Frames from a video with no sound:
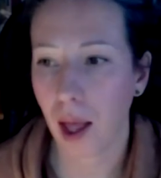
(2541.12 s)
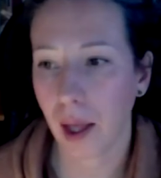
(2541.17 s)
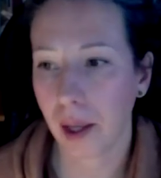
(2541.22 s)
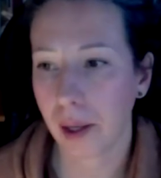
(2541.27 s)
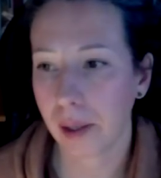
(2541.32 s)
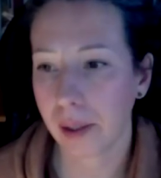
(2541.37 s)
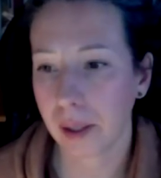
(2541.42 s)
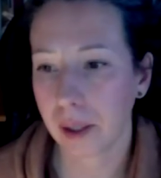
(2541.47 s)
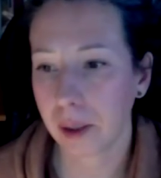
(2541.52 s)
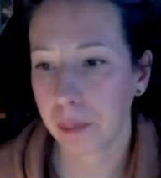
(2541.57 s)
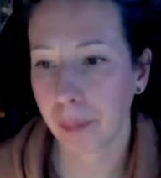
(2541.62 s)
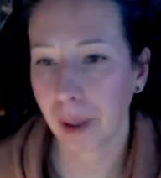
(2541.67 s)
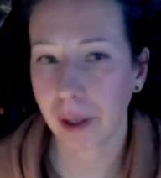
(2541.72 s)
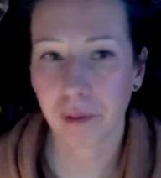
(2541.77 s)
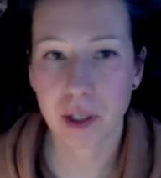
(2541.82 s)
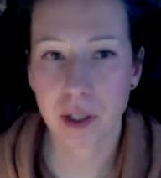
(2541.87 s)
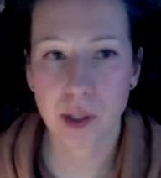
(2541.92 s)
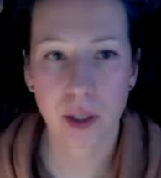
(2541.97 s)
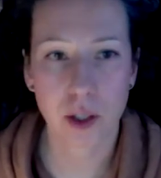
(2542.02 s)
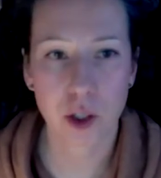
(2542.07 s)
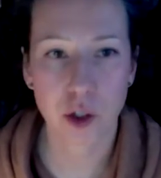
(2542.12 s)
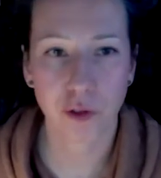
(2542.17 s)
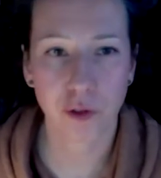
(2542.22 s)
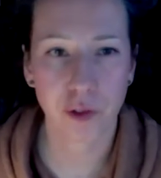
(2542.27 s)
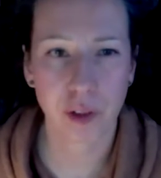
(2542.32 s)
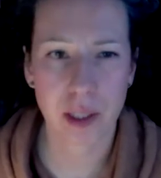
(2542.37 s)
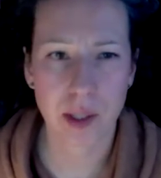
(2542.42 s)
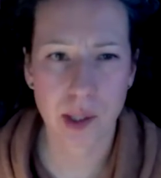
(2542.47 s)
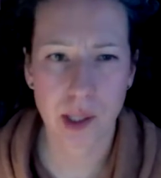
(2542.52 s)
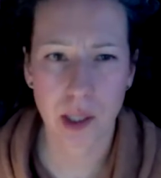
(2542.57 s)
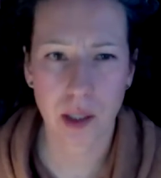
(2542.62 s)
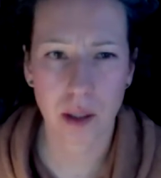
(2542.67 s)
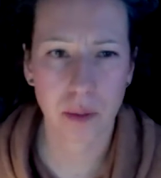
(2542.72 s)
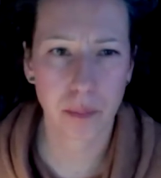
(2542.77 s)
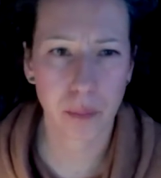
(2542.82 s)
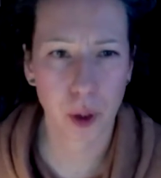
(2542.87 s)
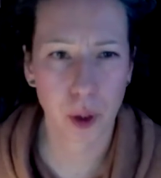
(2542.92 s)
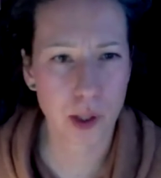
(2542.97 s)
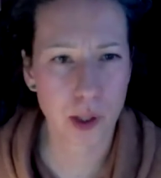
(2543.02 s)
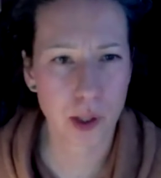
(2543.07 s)
my research fits
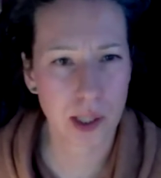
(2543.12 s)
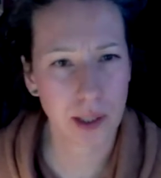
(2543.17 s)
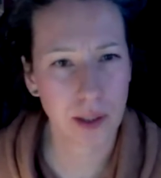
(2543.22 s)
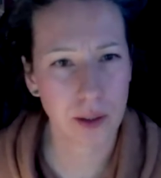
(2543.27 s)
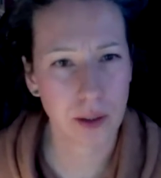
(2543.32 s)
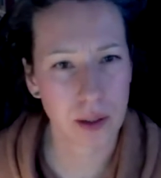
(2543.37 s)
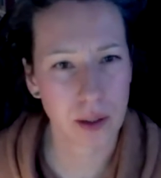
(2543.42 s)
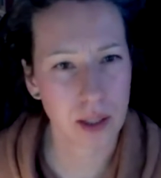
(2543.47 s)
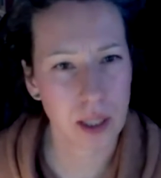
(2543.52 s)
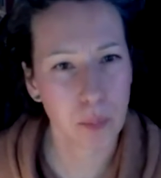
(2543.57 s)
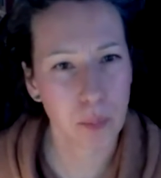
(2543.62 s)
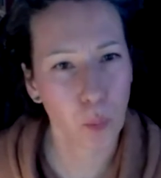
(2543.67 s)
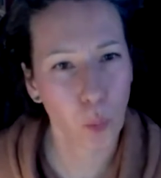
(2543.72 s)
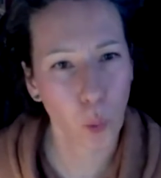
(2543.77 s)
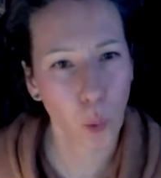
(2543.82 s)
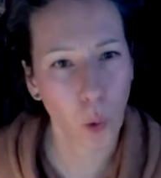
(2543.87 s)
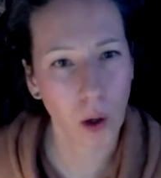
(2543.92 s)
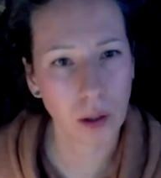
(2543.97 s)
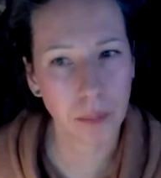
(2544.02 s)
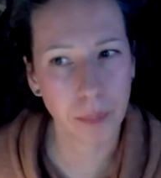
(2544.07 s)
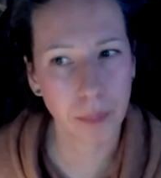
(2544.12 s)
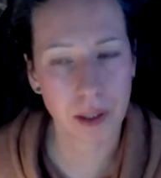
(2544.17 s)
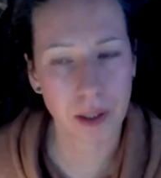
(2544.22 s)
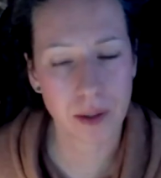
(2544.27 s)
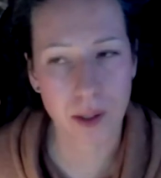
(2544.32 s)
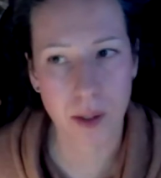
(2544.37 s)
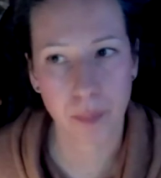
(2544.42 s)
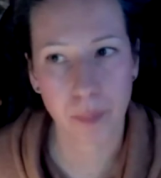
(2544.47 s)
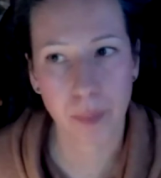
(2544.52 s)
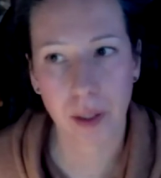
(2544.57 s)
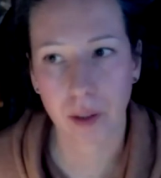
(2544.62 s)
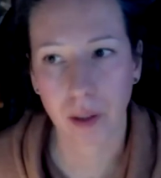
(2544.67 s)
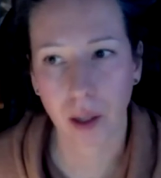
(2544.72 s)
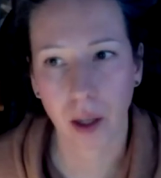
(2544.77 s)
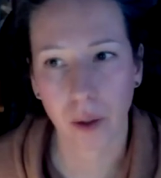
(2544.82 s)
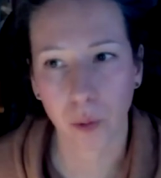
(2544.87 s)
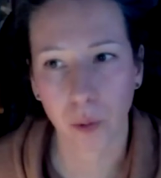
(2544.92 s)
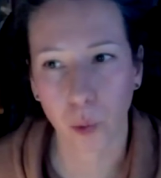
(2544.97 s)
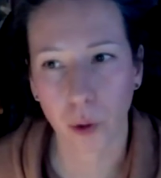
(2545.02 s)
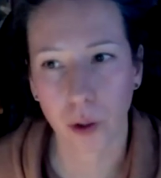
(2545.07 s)
in mostly in theme 1, but it doesn't mean that
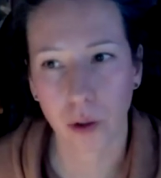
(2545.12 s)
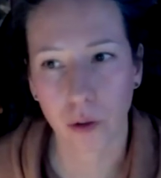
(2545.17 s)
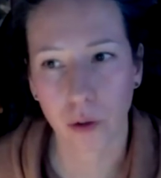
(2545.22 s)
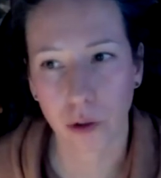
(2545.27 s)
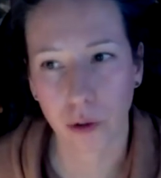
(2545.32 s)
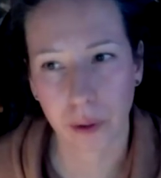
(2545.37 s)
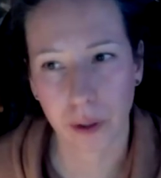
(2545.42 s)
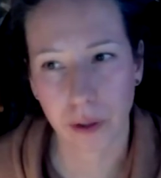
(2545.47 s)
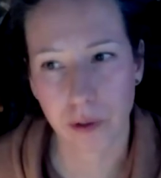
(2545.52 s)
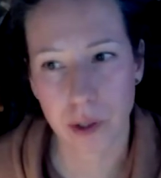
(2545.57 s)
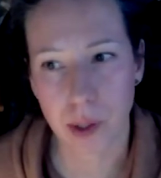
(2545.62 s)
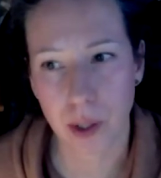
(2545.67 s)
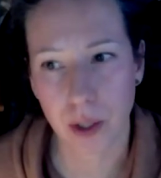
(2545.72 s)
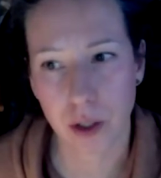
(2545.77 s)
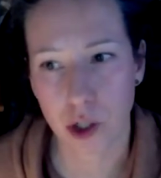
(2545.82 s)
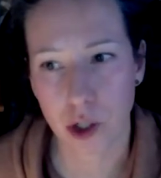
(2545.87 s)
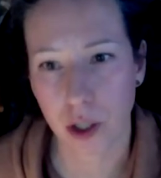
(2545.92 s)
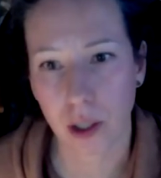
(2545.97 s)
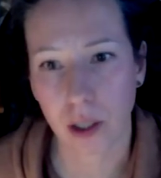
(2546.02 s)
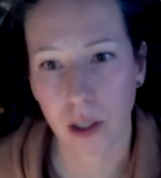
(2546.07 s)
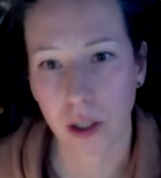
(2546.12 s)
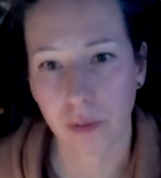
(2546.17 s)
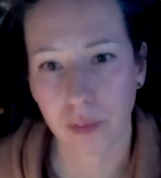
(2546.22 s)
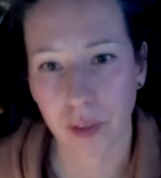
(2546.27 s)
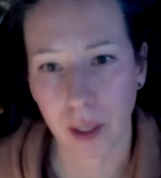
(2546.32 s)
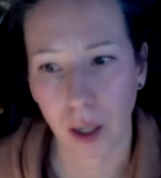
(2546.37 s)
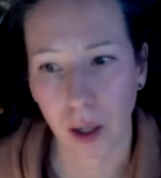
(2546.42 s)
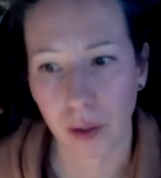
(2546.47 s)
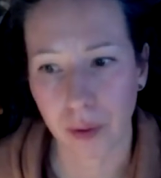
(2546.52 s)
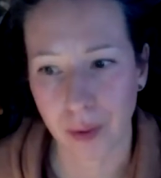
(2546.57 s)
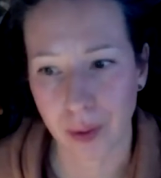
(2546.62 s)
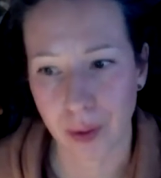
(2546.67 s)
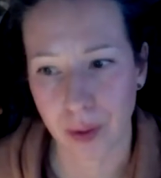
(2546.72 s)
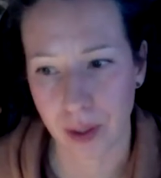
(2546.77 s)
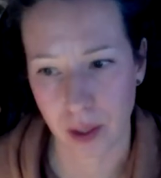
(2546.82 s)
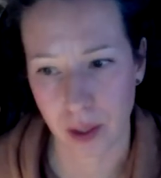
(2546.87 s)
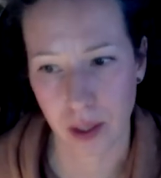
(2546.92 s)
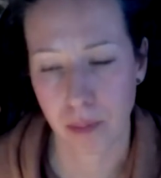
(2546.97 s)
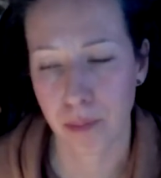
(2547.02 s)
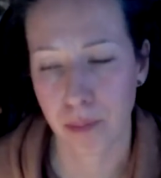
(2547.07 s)
I wouldn't do any research in any of the other
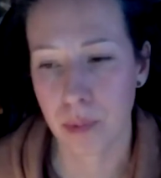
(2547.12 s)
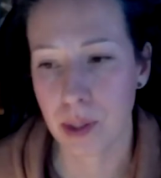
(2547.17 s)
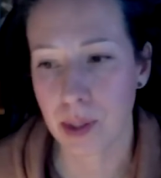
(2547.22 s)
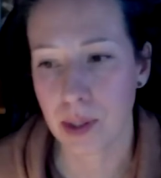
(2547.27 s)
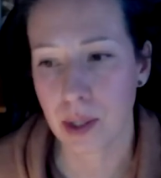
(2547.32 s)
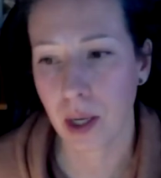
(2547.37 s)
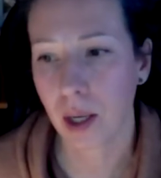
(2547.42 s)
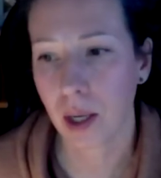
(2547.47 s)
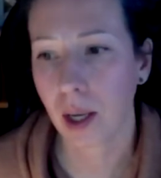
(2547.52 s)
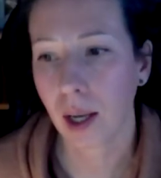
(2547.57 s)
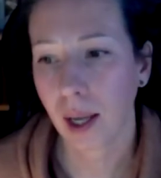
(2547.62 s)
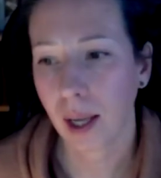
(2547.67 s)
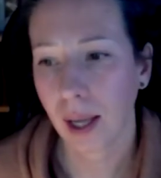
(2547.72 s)
themes.